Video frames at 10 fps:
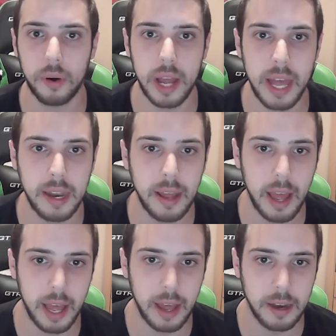in,
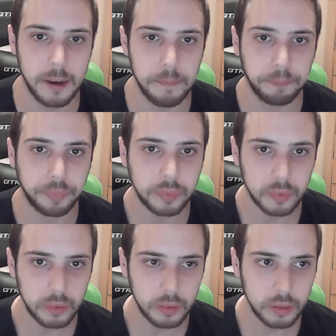and,
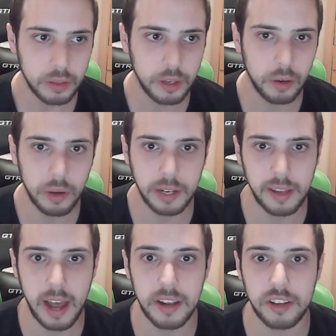it's
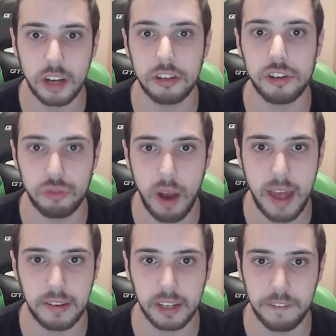had such a
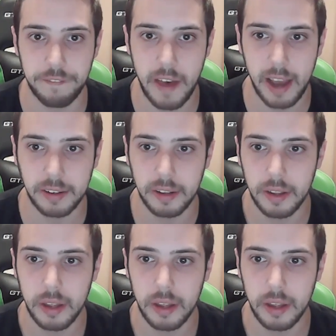drastic effect.